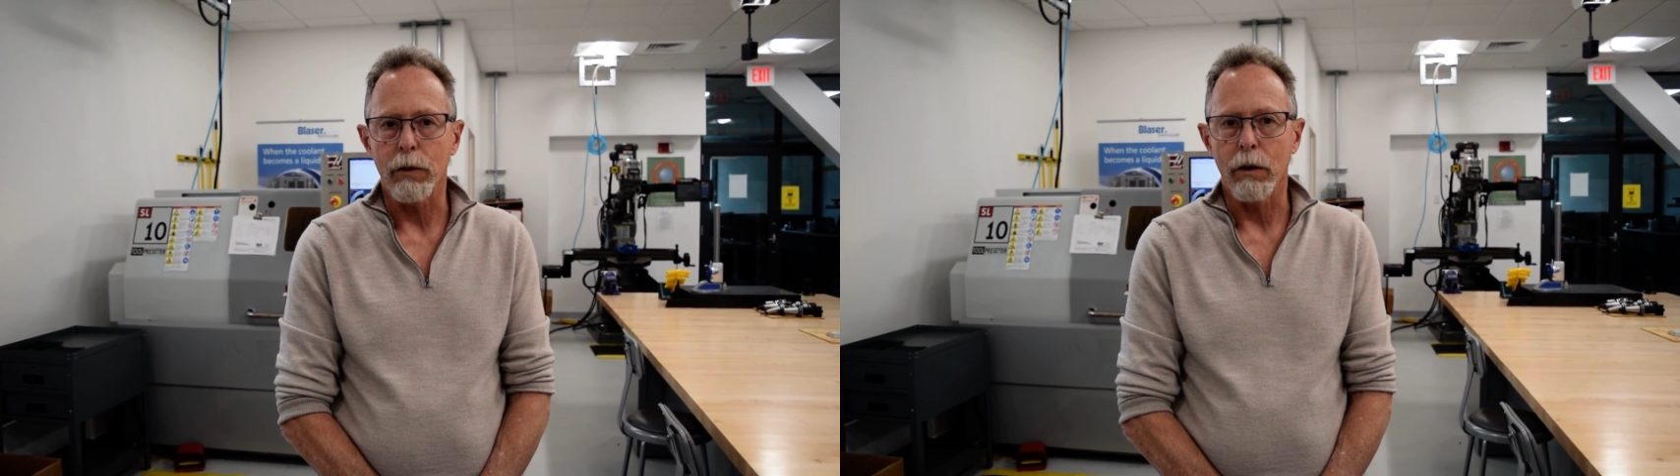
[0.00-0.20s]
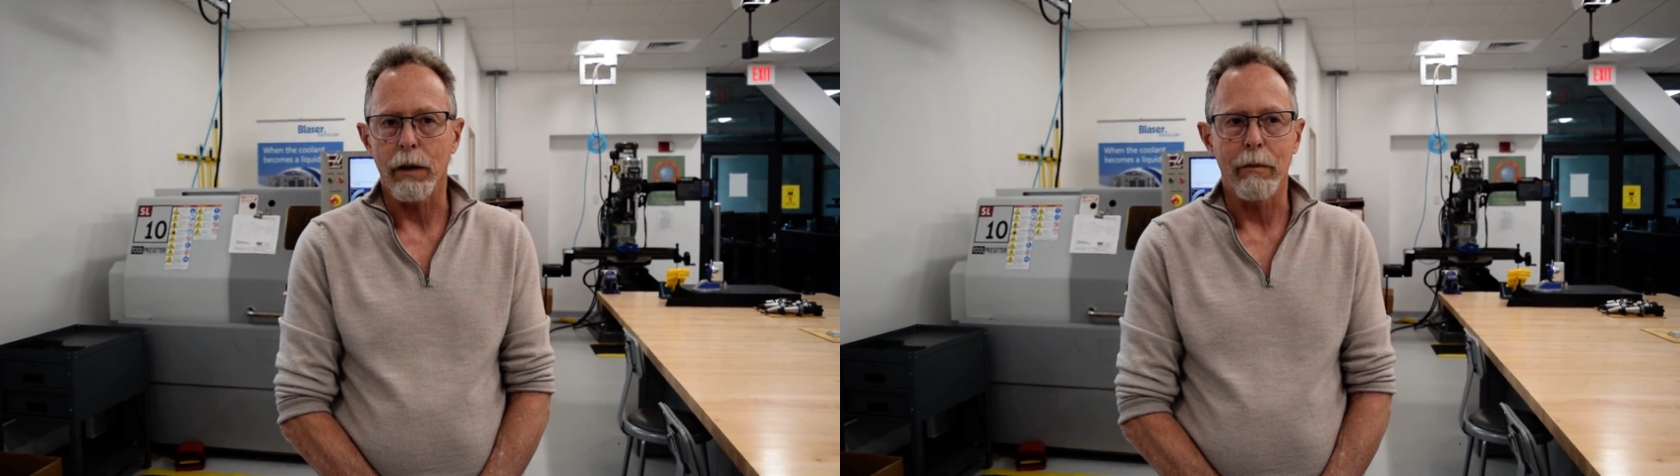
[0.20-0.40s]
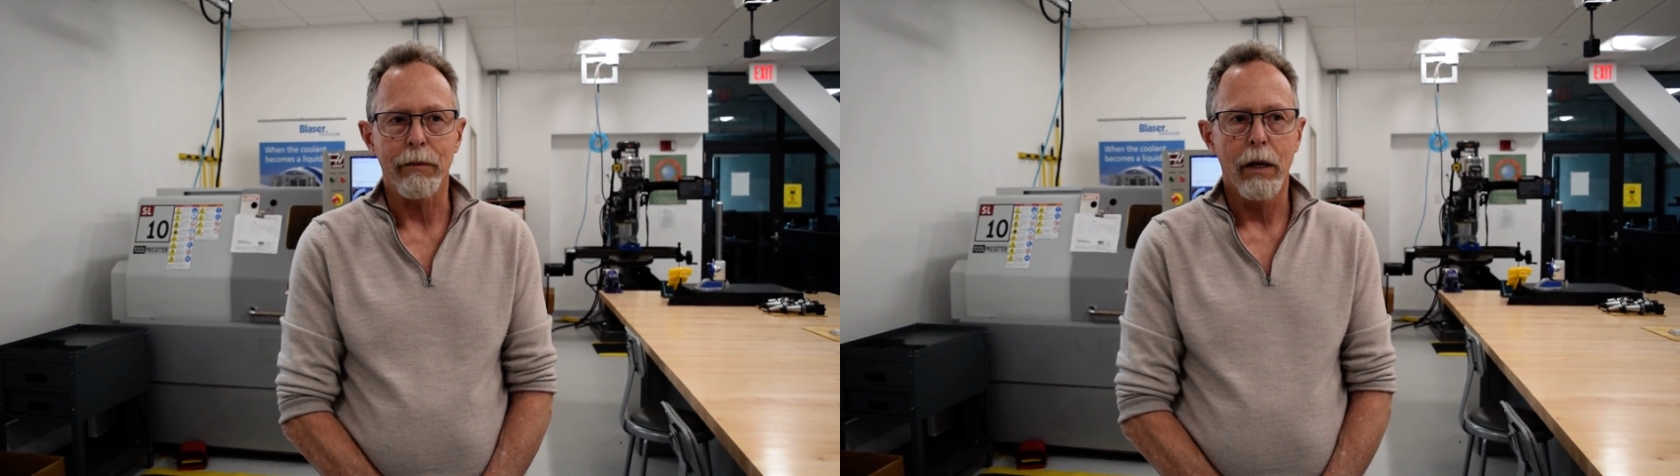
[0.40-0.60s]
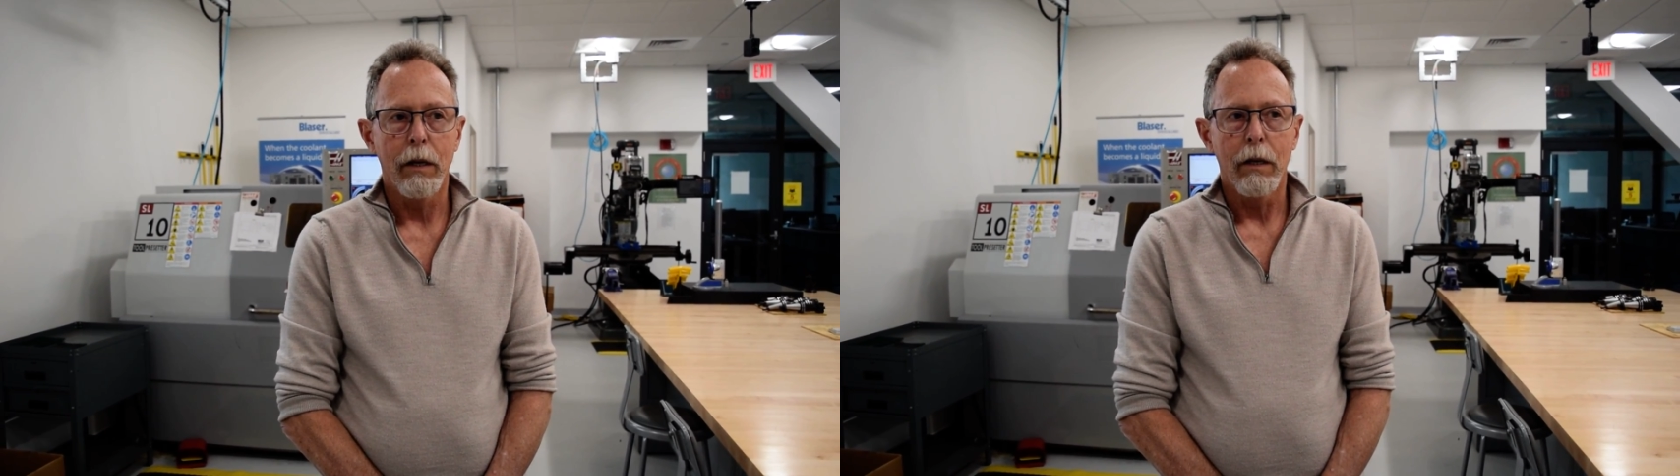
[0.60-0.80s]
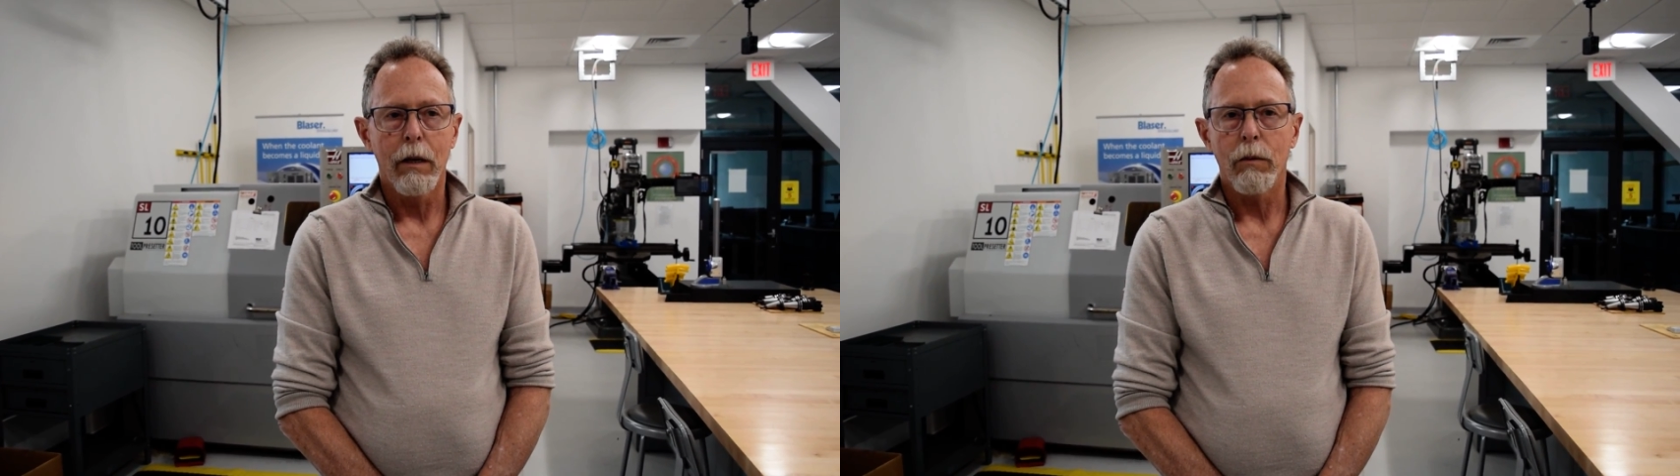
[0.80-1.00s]

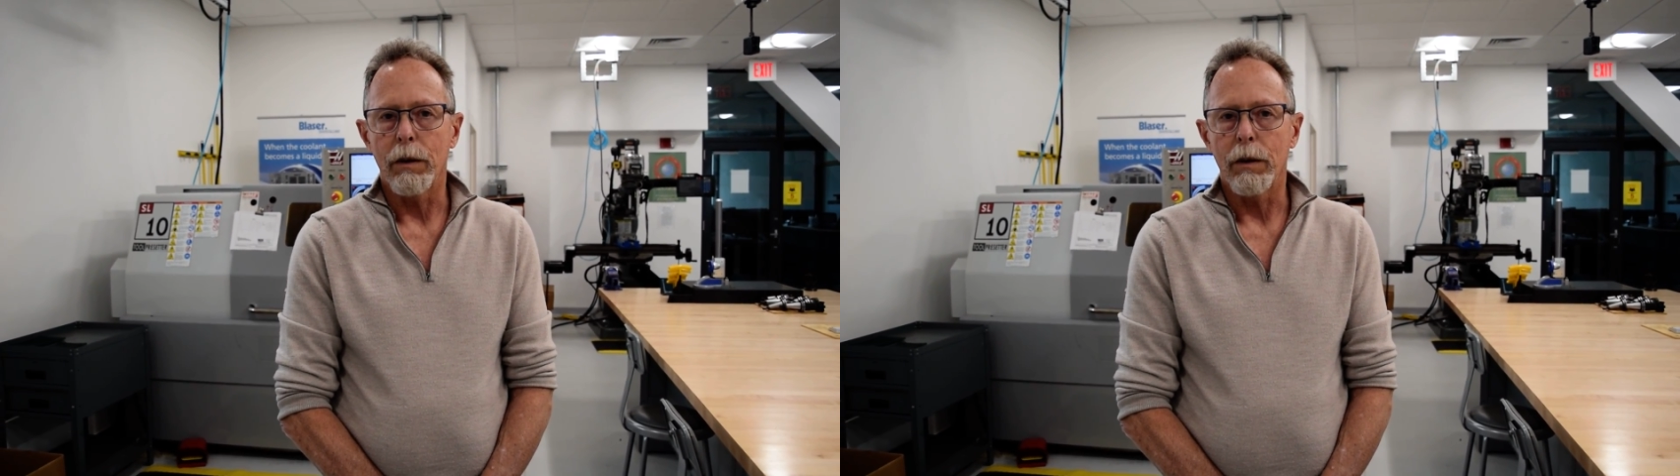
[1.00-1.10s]
Program.